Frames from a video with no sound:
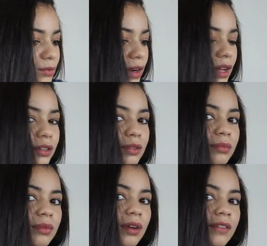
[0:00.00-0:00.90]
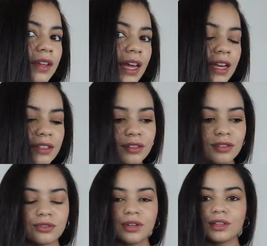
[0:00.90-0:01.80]
volume on the ends
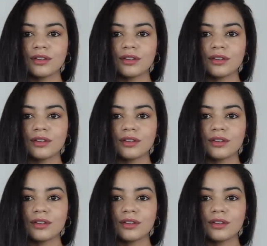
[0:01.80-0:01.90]
so it